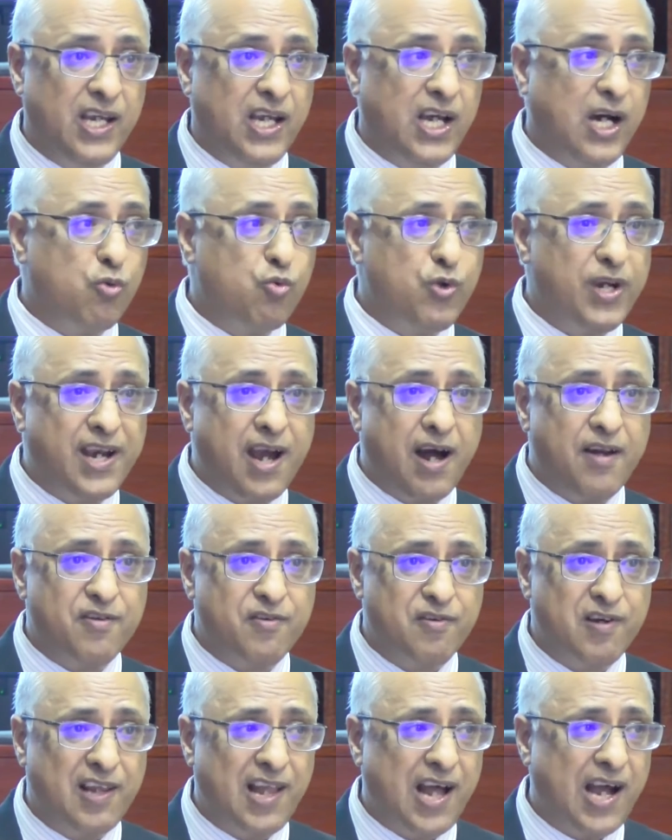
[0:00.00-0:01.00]
We can't
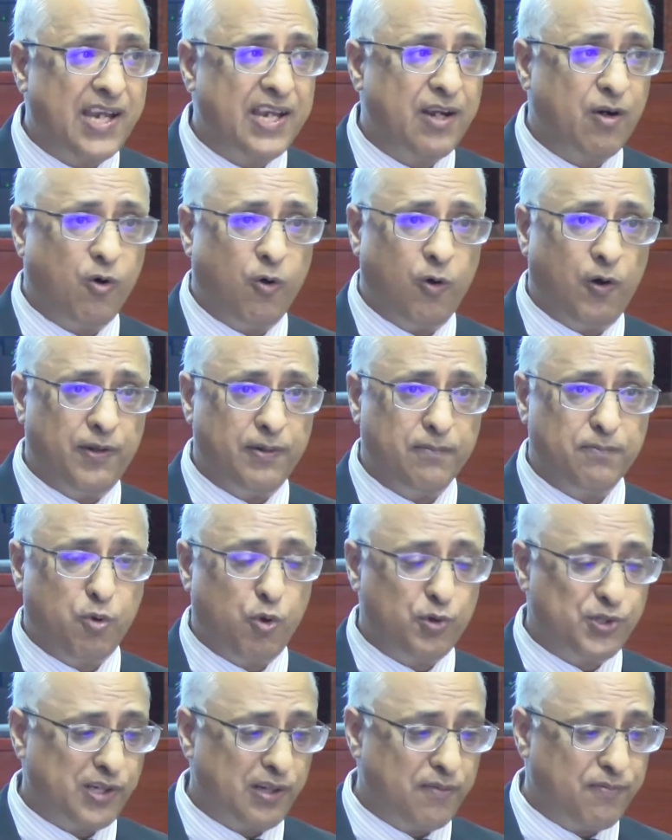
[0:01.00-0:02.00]
rely on
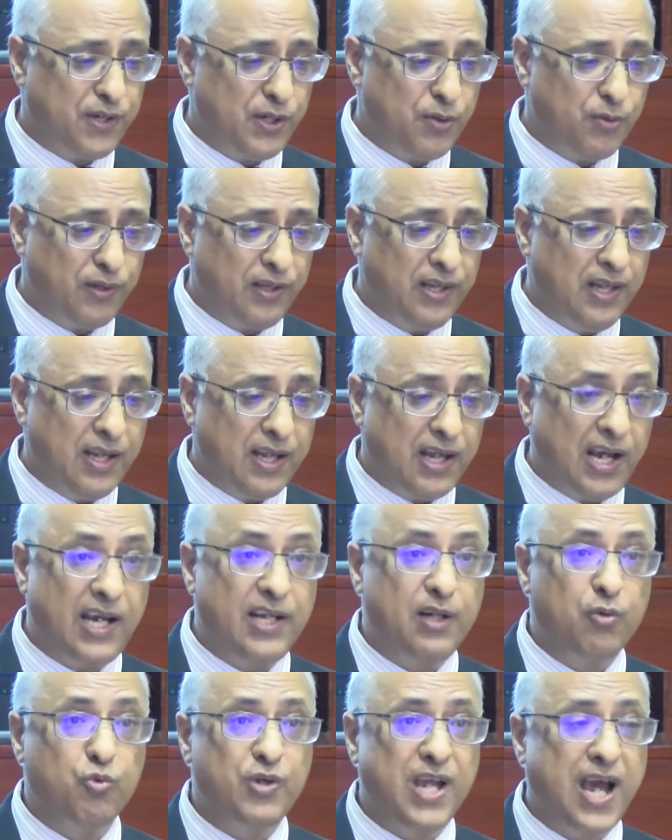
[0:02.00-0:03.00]
fossil fuel,
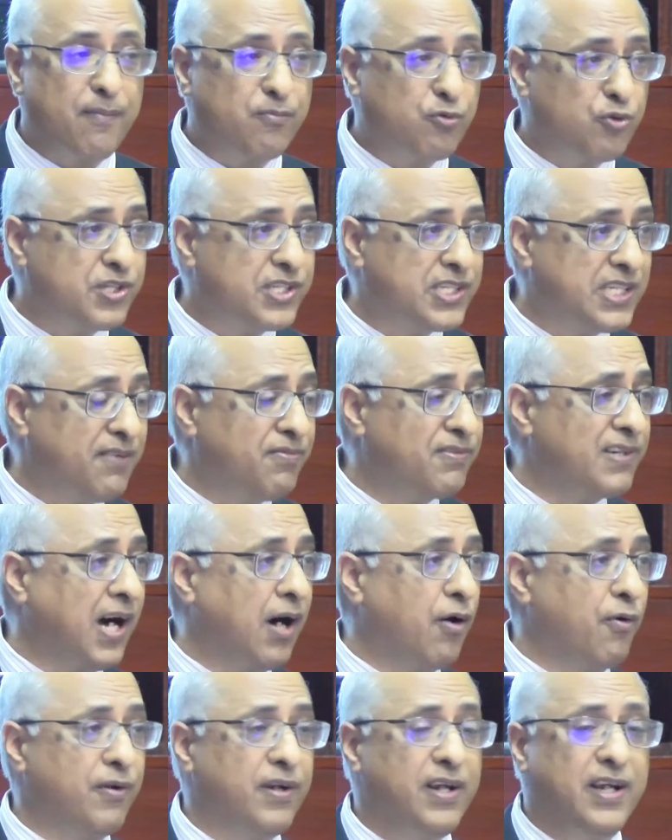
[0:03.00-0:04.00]
and we have to shift
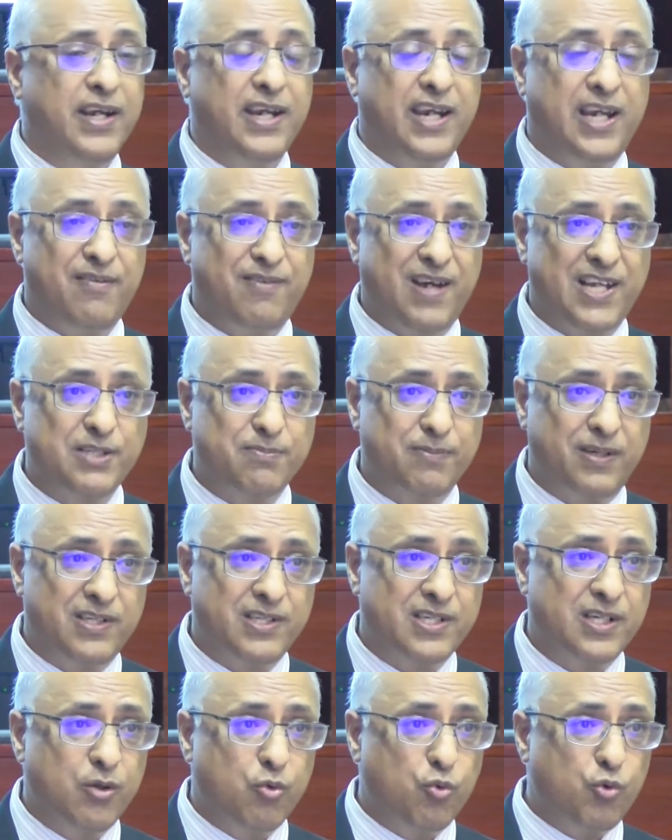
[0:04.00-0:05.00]
our investment.
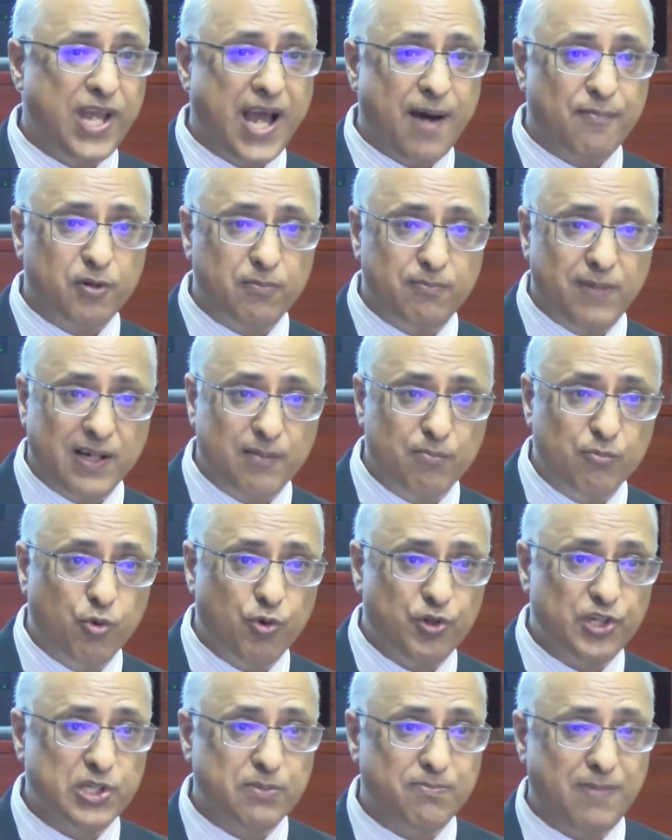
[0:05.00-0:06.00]
We have to make more
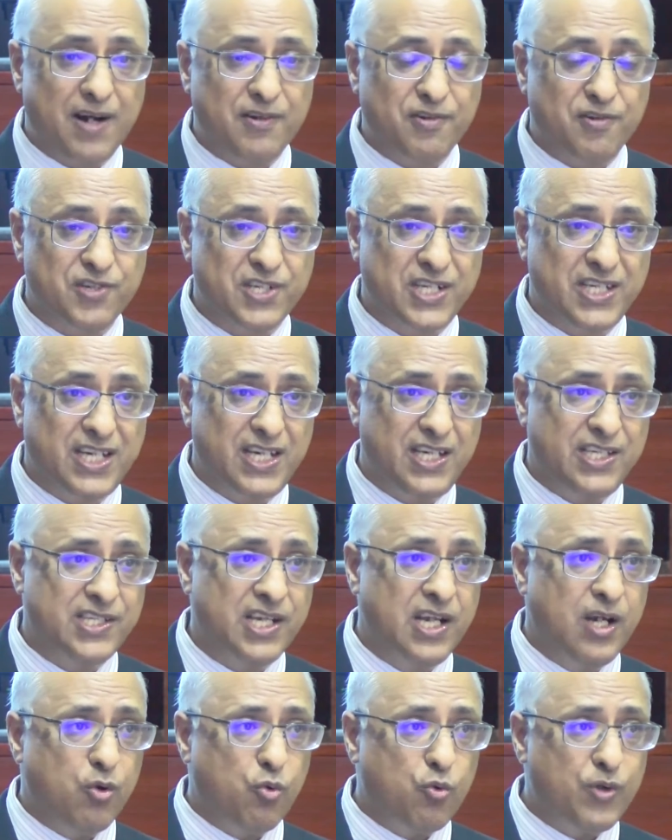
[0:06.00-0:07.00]
smarter cities.
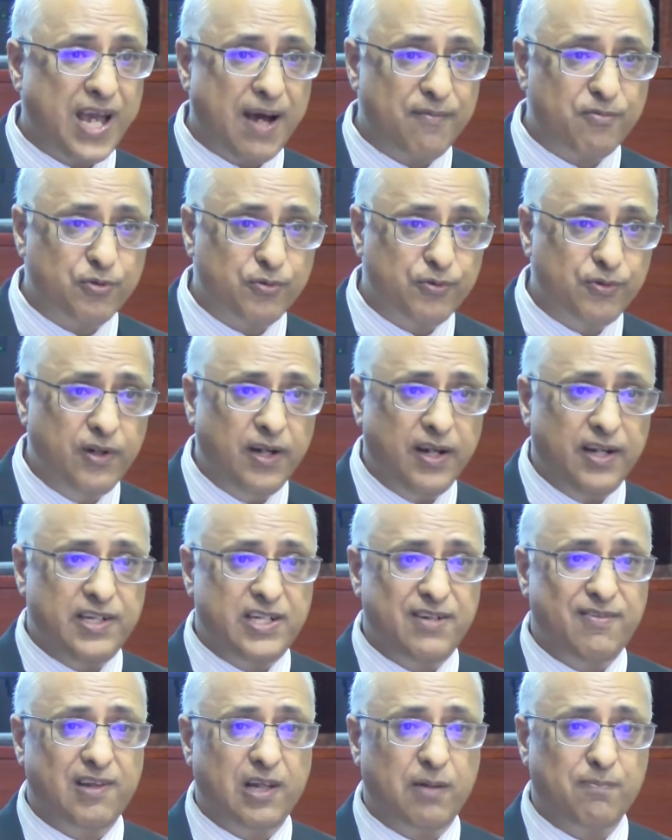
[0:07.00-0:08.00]
We have to
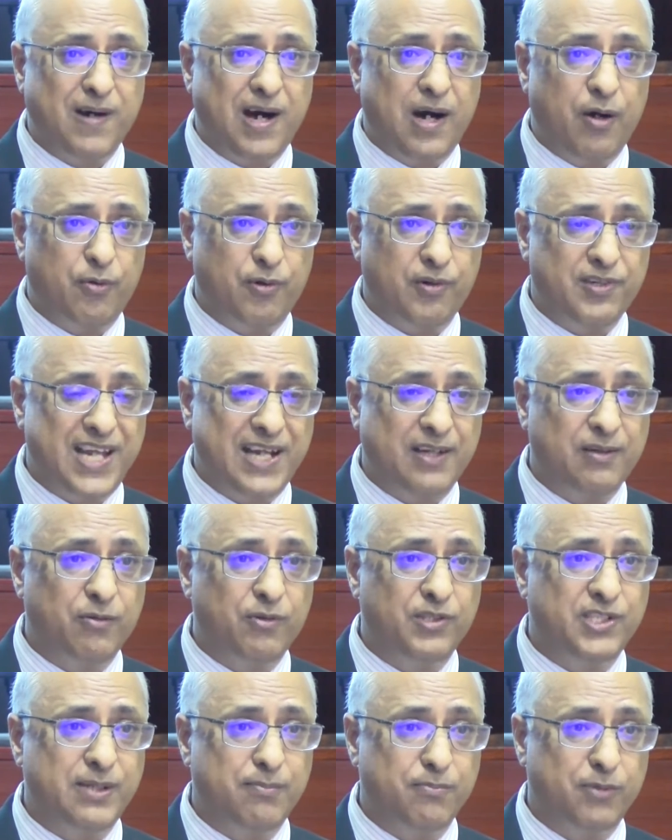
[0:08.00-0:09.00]
develop our
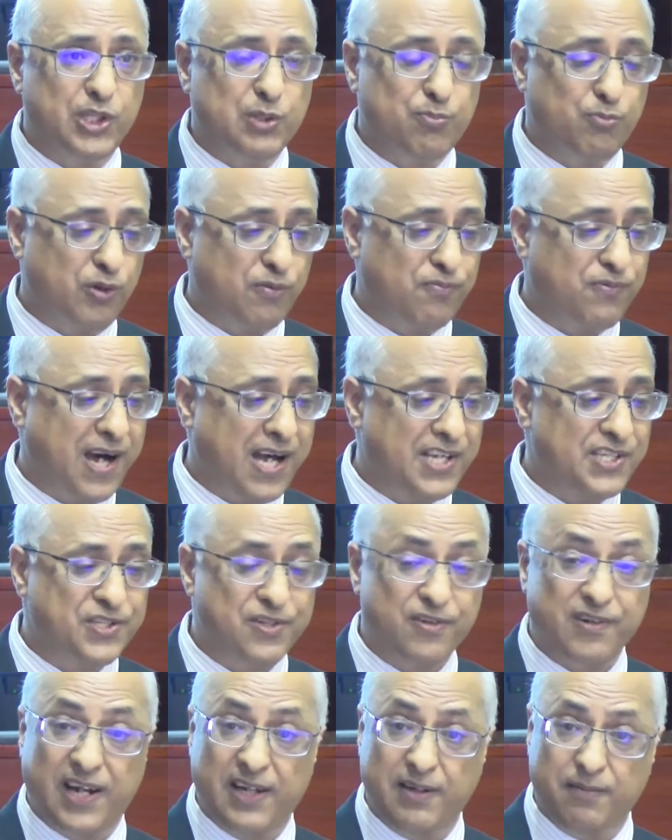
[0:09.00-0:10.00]
technology much more faster,
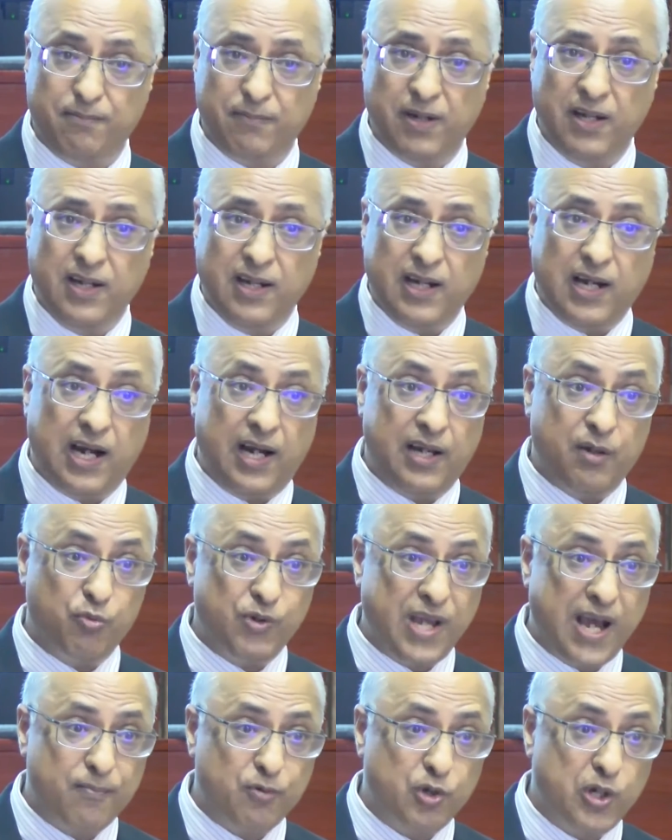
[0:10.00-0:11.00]
and we
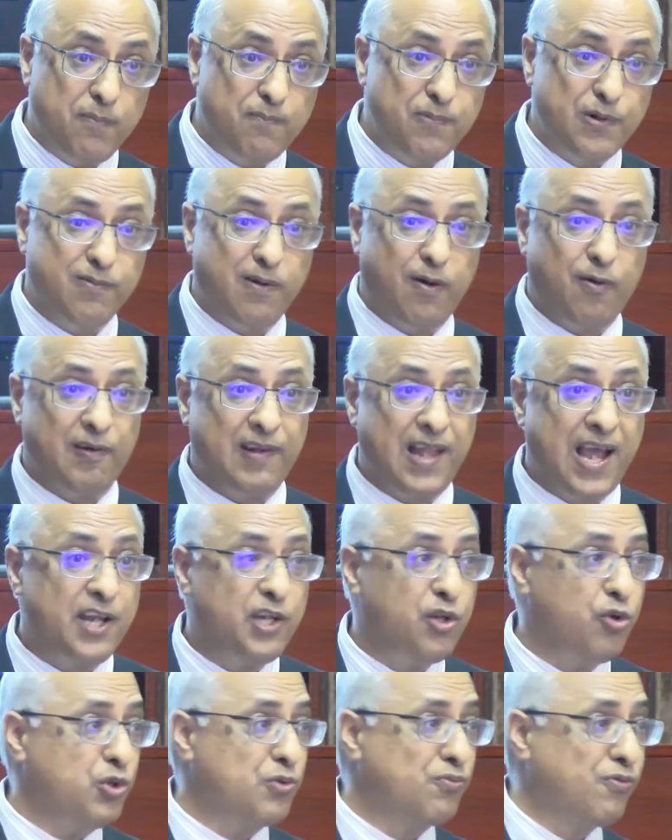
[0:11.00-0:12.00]
have to improve our land
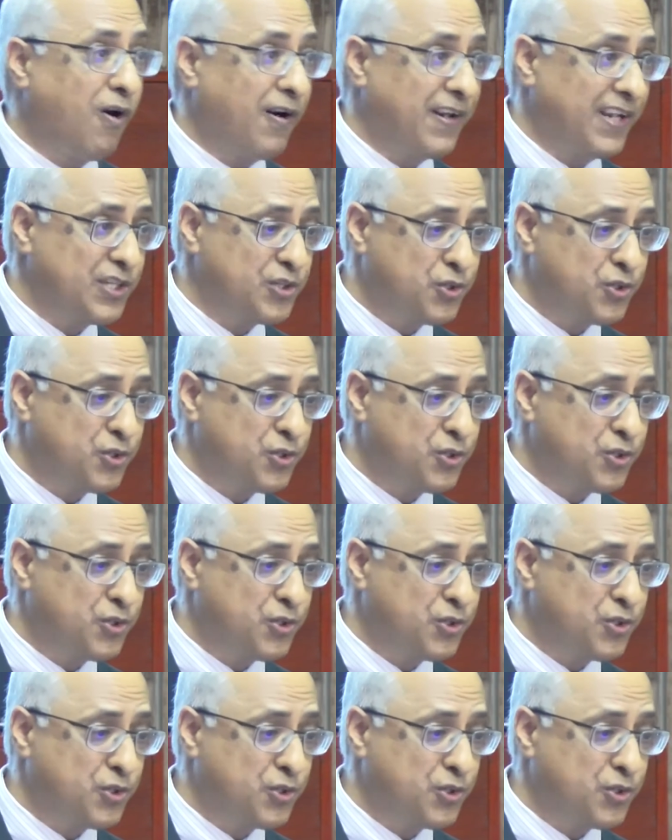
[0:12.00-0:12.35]
use forest.